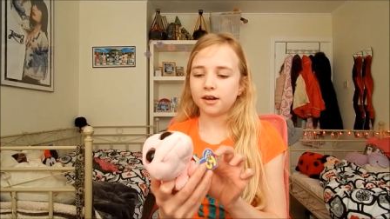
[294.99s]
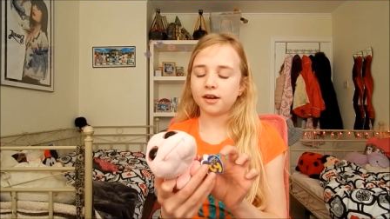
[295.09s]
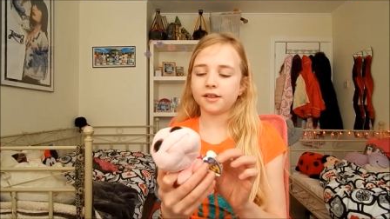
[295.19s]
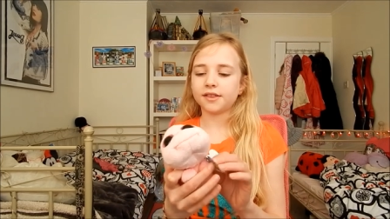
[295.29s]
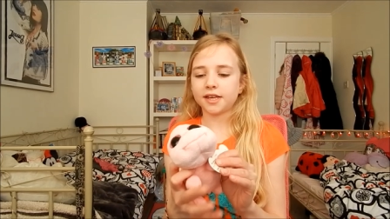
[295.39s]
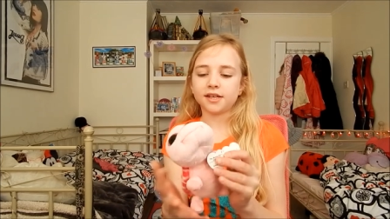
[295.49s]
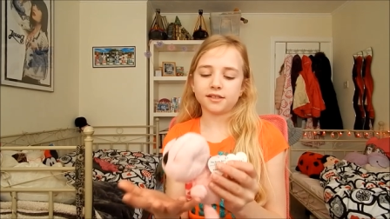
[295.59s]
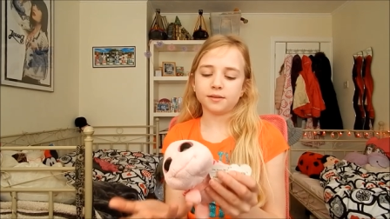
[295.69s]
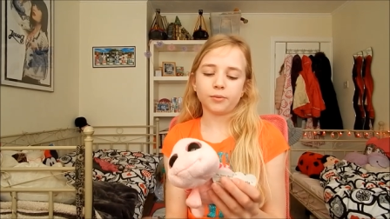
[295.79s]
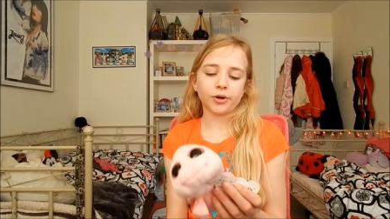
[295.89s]
I think
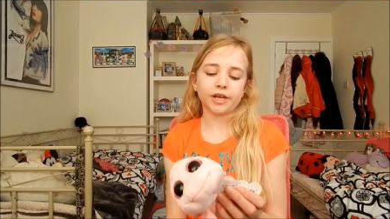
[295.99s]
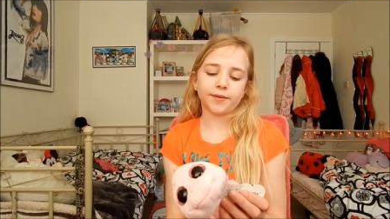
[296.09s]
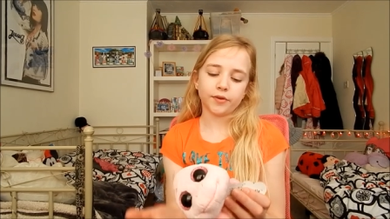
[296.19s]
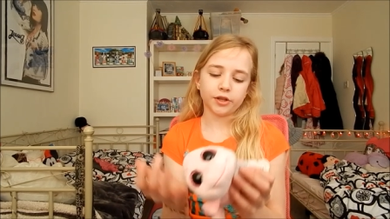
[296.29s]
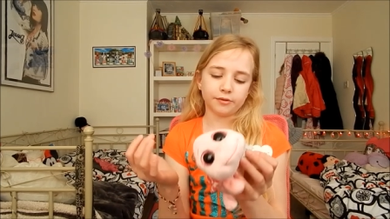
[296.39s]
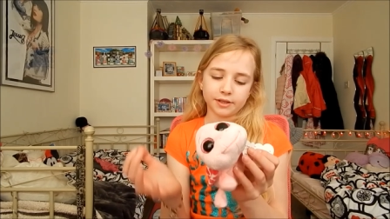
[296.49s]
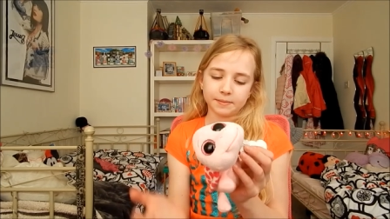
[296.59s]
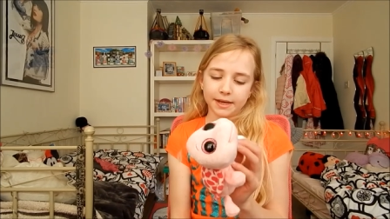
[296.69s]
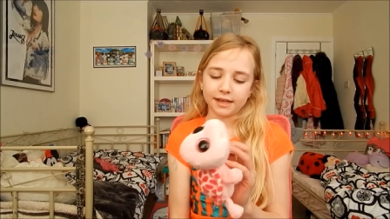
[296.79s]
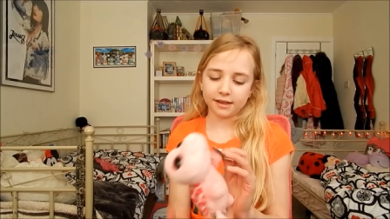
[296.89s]
it's a boy even though it's
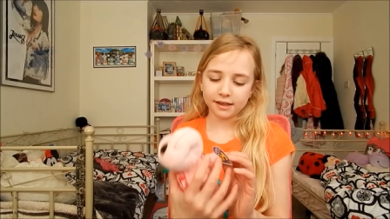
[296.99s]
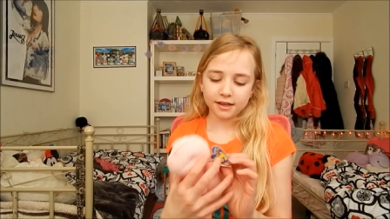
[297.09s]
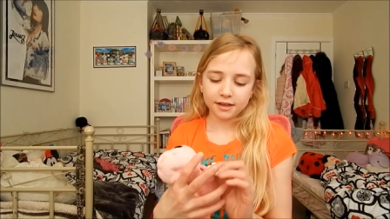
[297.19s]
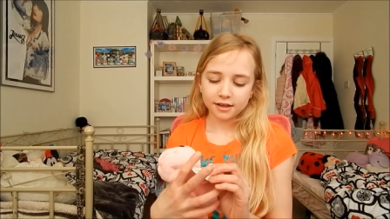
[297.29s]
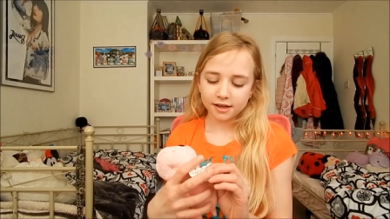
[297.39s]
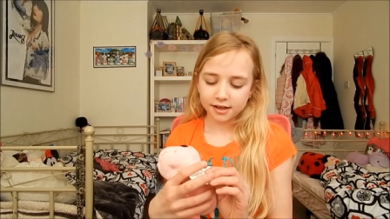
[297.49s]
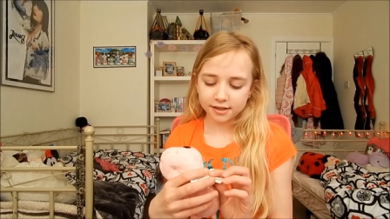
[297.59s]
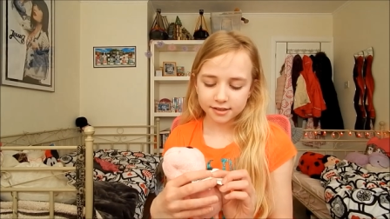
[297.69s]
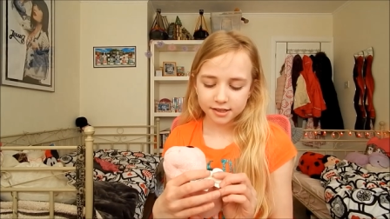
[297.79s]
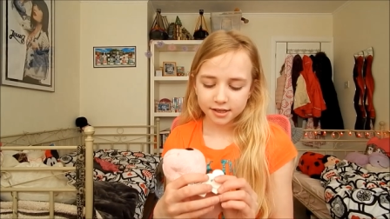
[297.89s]
pink.
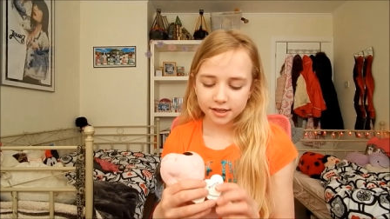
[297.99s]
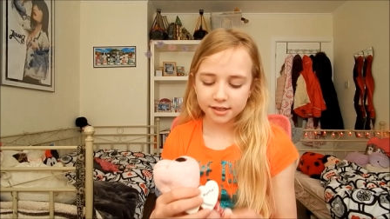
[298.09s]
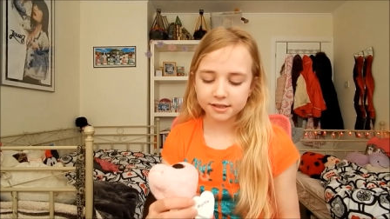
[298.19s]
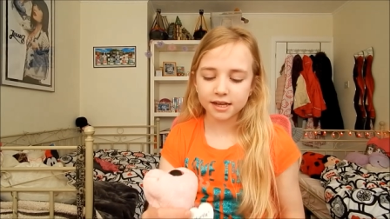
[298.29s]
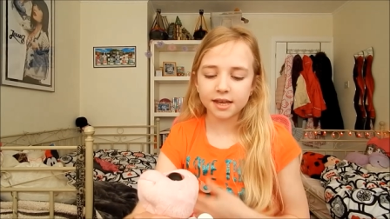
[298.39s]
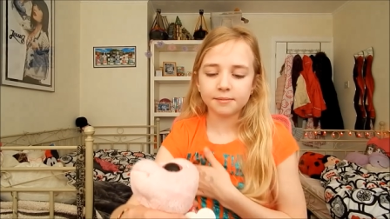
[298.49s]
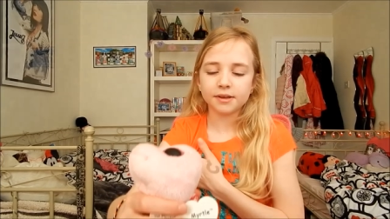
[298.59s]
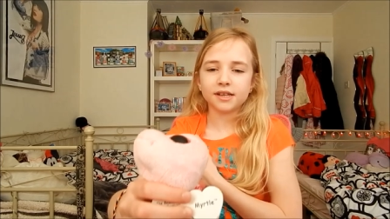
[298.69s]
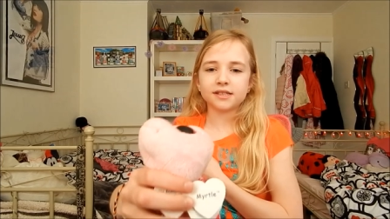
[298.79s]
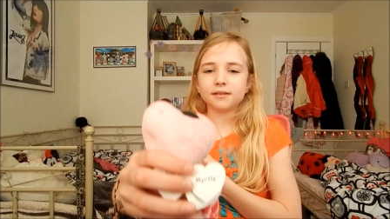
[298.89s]
And his name is